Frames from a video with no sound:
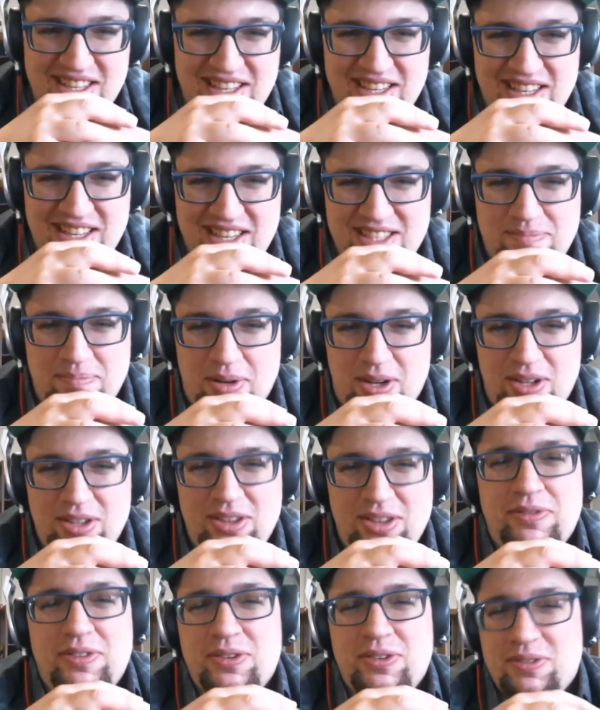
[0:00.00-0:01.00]
It's
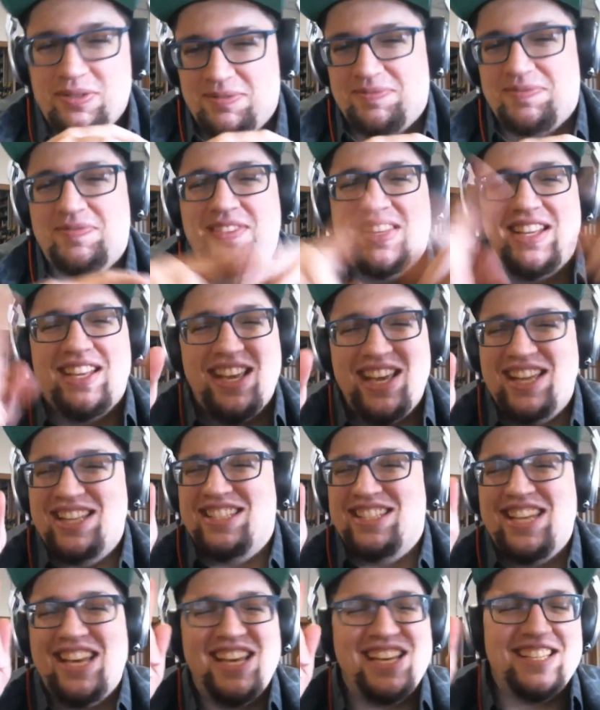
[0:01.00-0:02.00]
both of you.
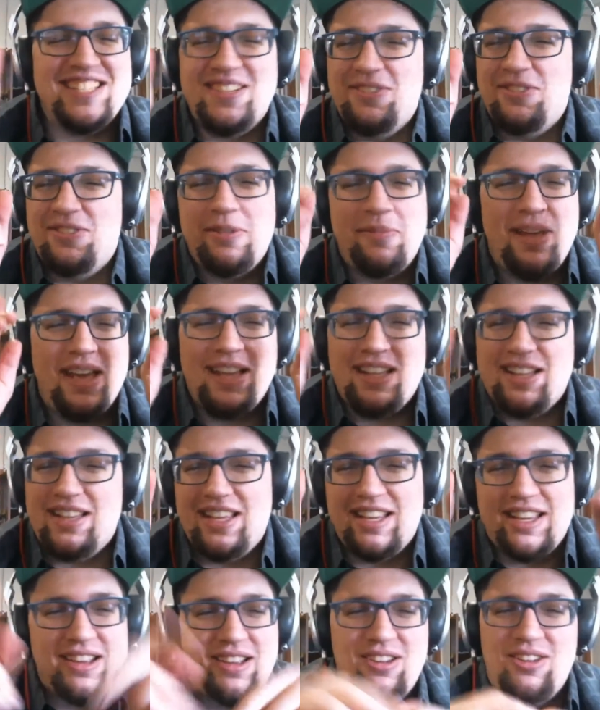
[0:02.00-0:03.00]
It takes two to make a
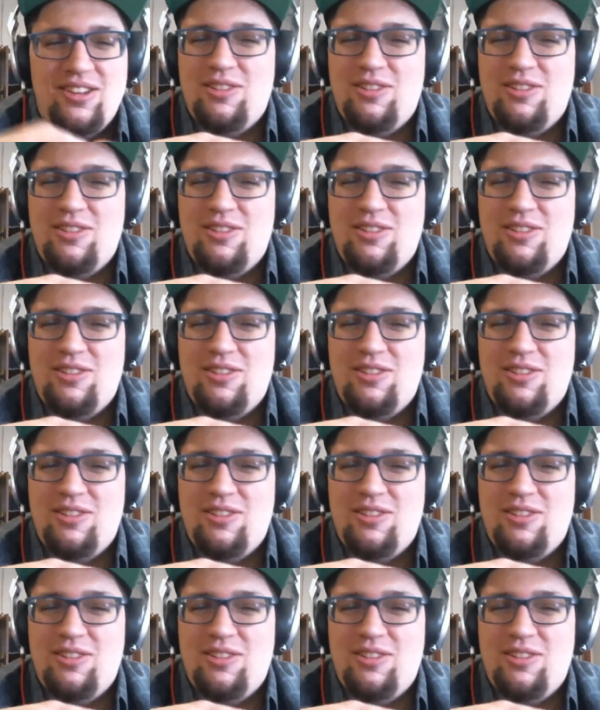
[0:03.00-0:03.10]
thing go